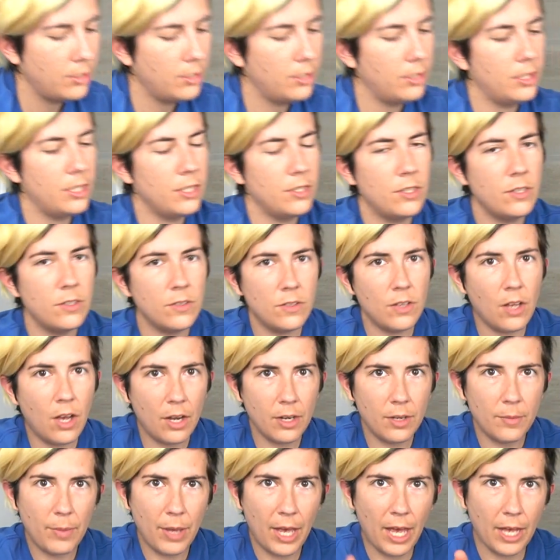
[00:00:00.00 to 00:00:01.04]
this is
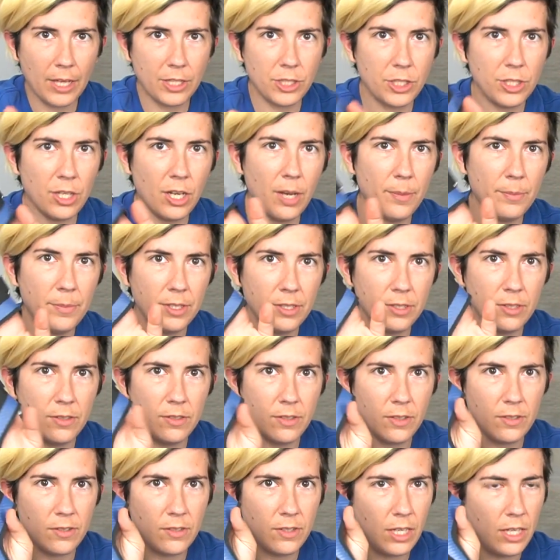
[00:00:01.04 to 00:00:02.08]
not a patch top, this is
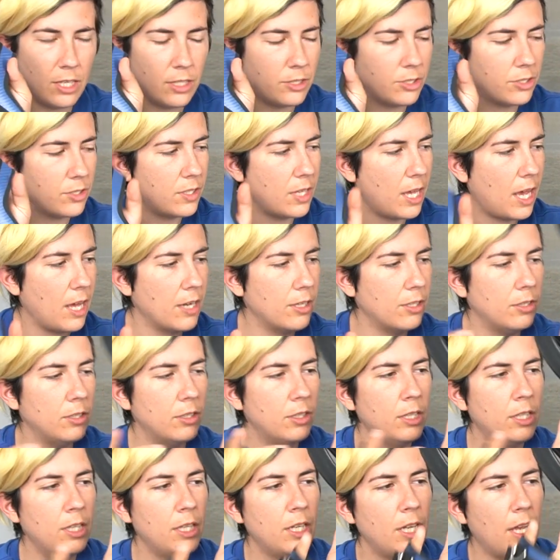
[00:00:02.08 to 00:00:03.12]
a standard saddle,
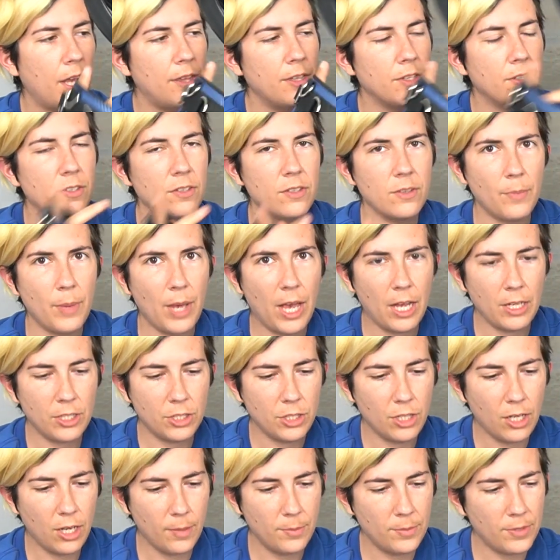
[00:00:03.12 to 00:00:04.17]
and this is a patch
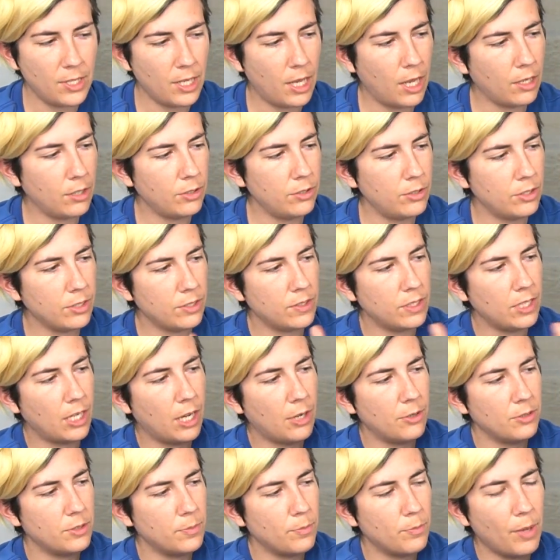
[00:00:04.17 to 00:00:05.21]
top saddle. You can see how
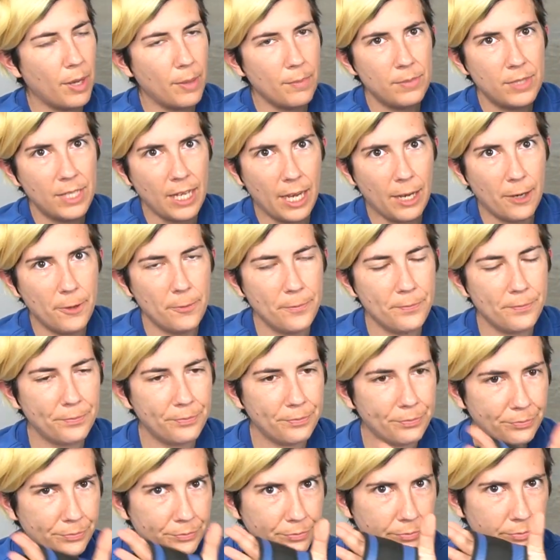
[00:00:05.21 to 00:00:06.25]
it's bumped out.
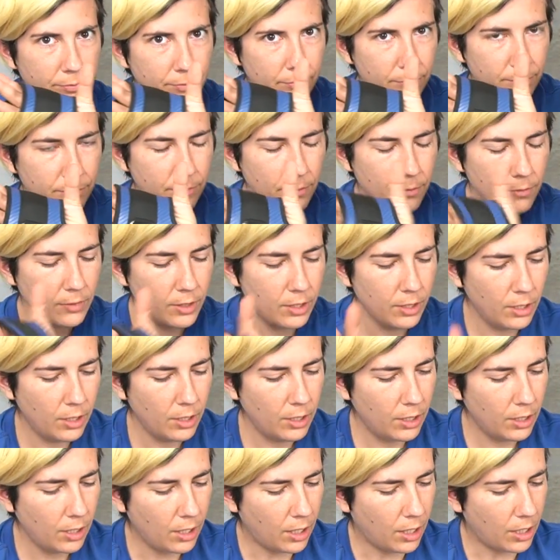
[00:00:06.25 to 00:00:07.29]

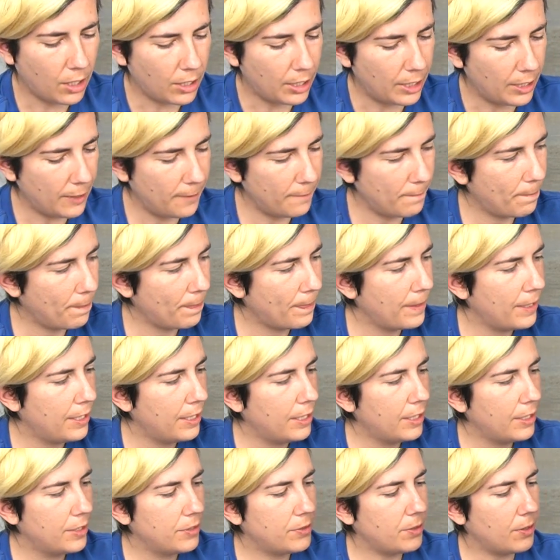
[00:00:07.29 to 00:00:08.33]
Alright,
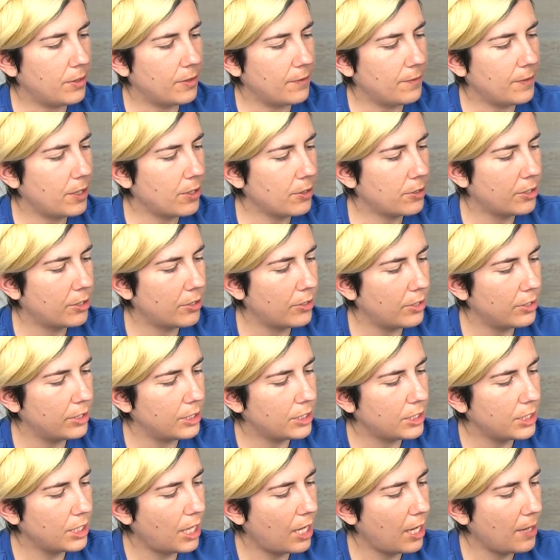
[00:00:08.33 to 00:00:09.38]
so the Velcro on the
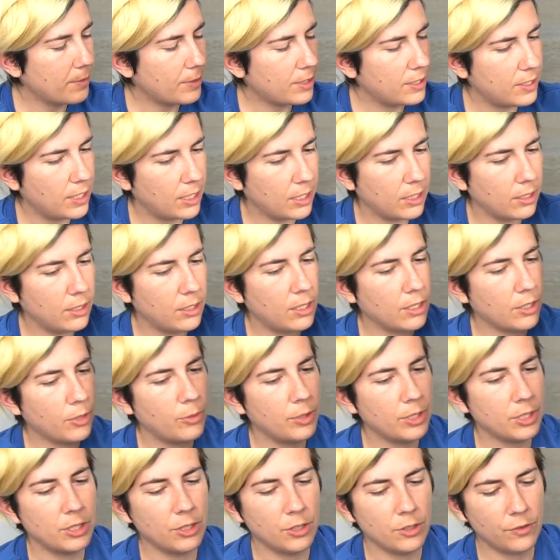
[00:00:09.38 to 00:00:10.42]
top, because I get a lot of
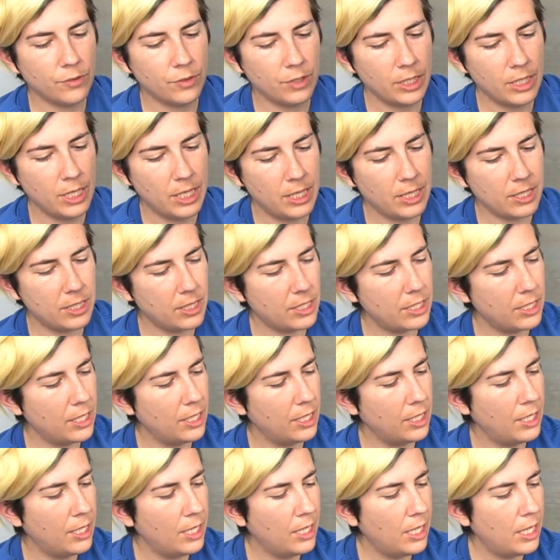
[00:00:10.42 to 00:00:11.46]
questions for this,
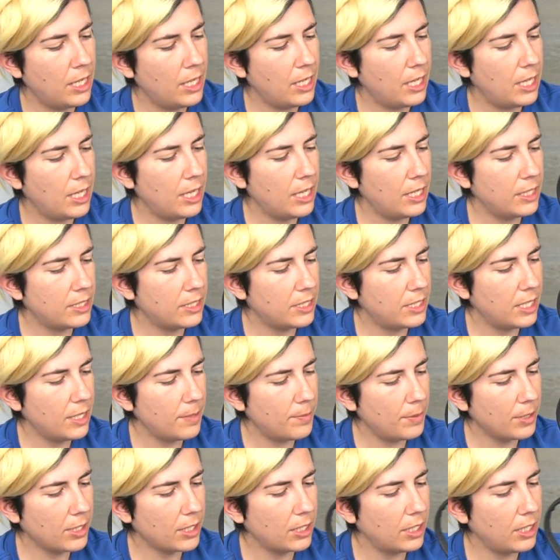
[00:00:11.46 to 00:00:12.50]
it's
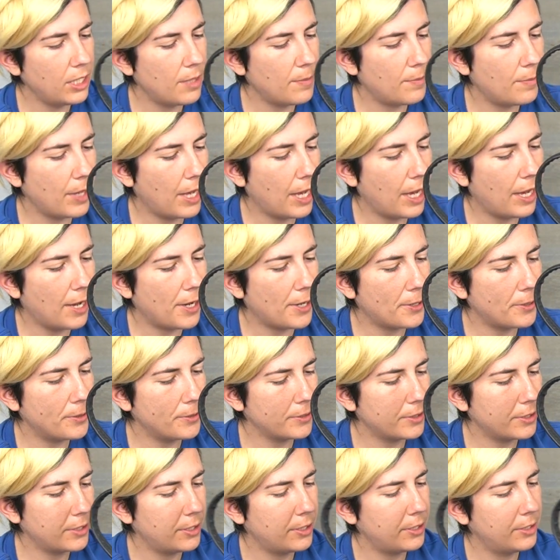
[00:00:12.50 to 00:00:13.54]
typically
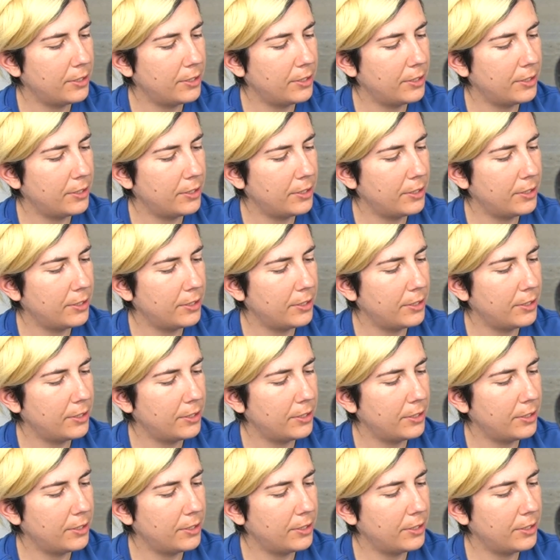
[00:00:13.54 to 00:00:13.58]
about